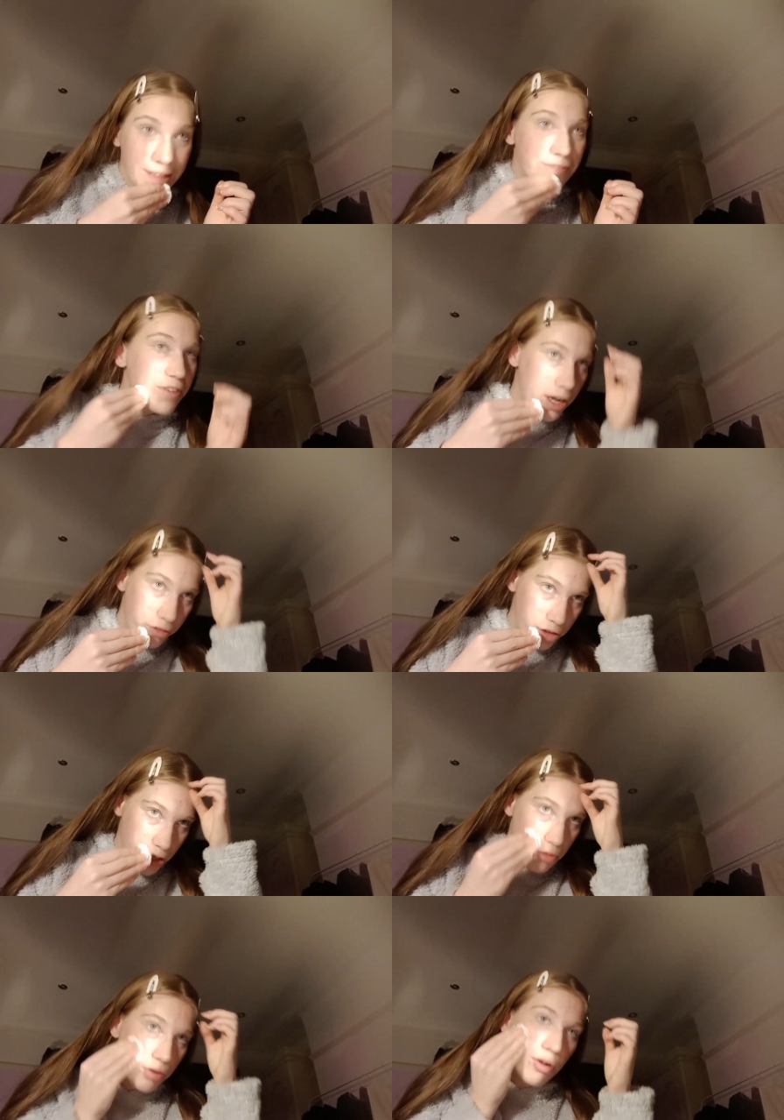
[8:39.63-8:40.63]
The favourite
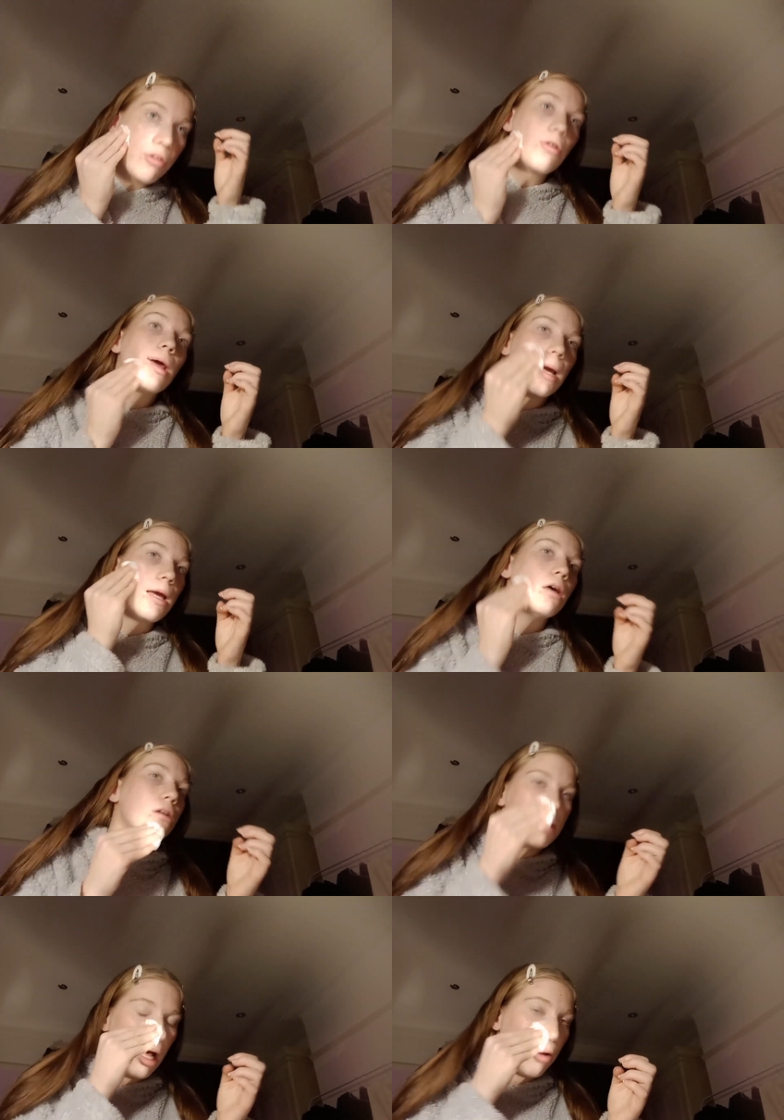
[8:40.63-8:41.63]
subject I'm doing
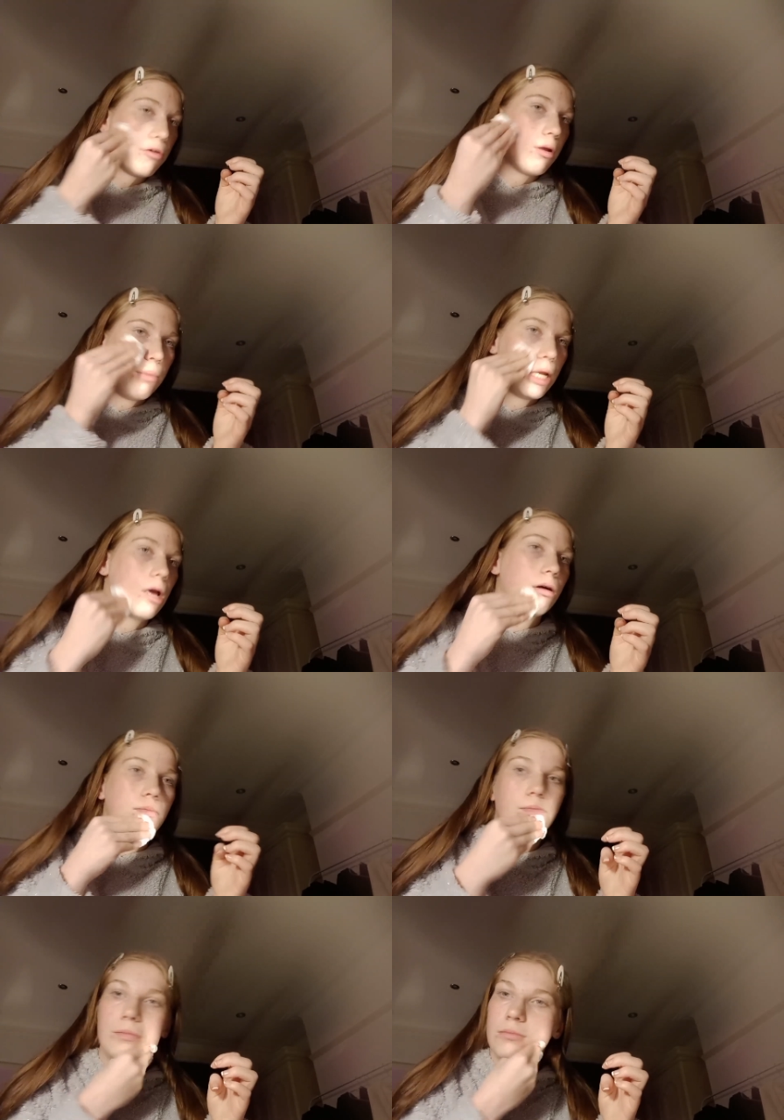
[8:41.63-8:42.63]
is actually media.
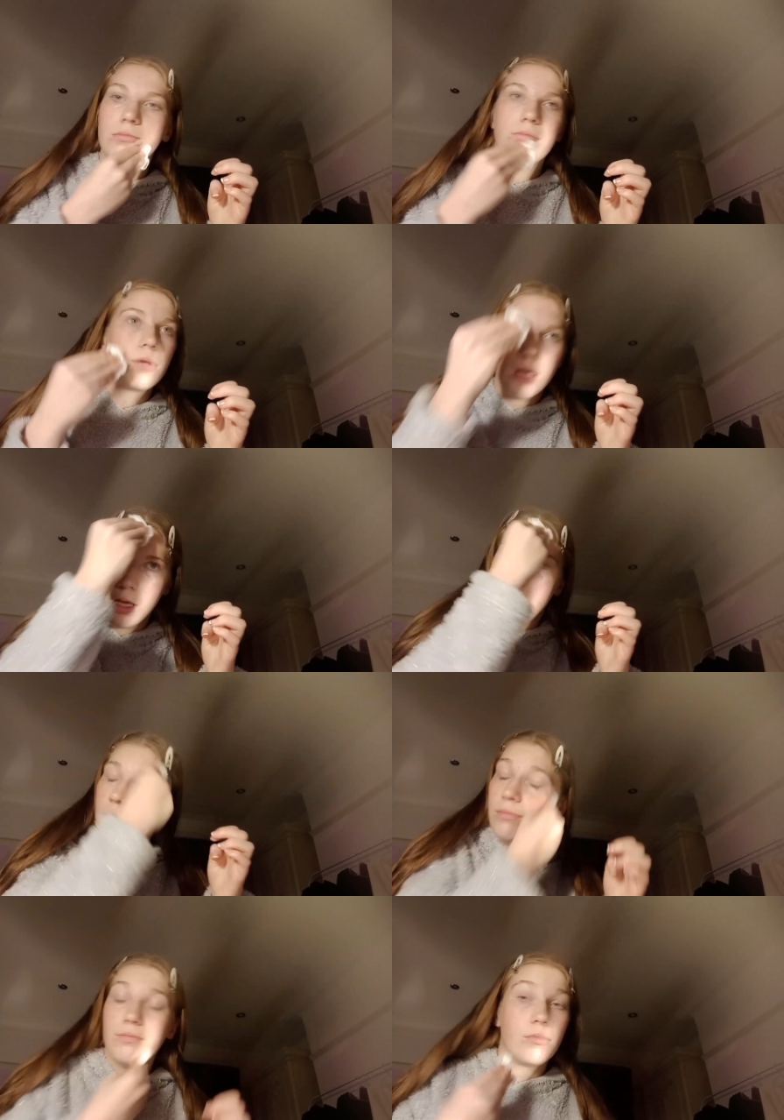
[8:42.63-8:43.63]

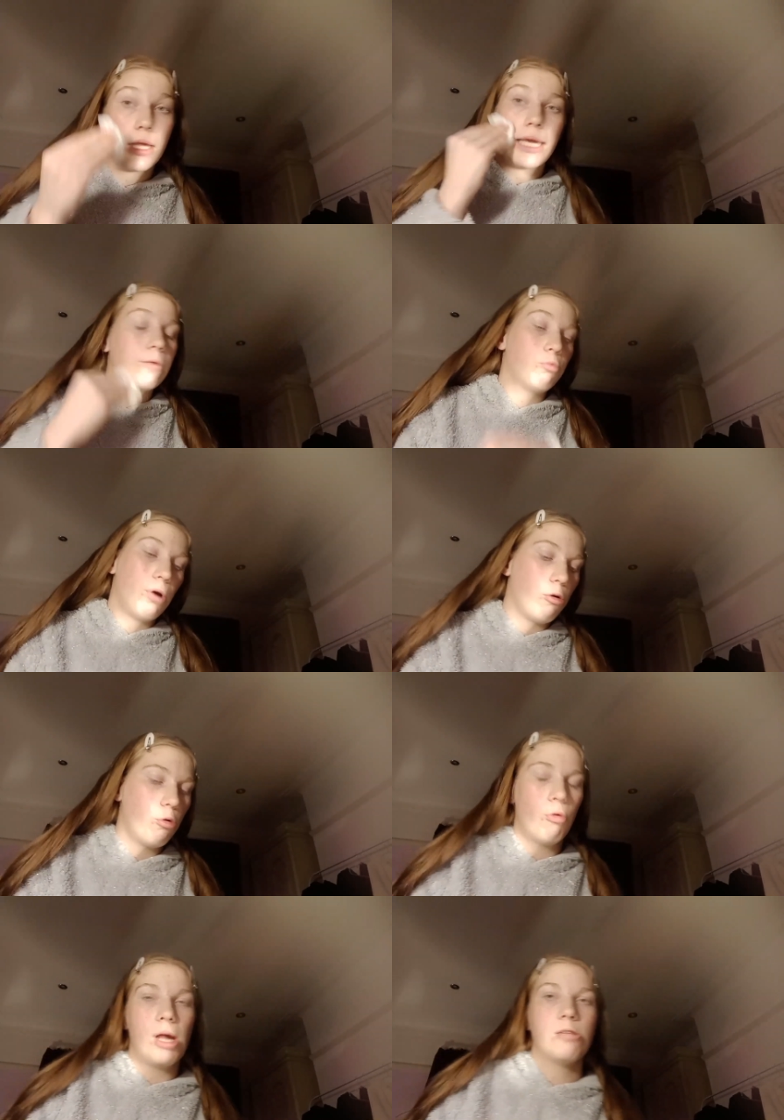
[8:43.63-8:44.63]
Like, it will
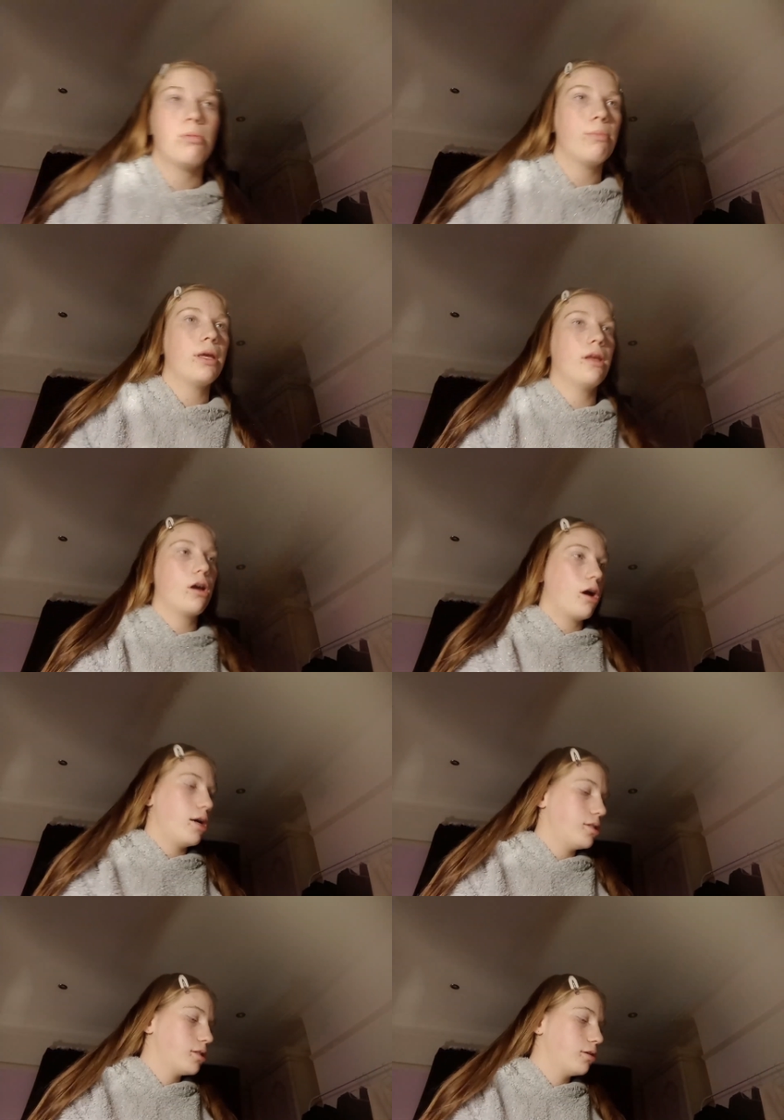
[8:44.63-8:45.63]
always be media,
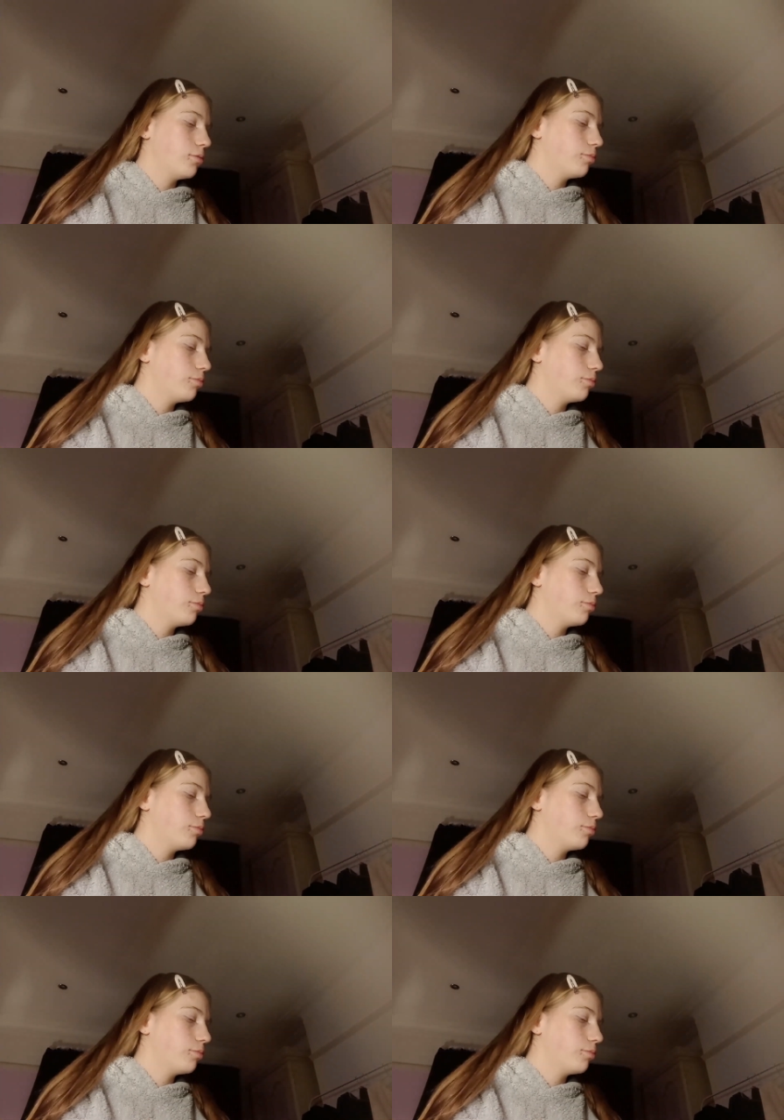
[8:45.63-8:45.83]
guys.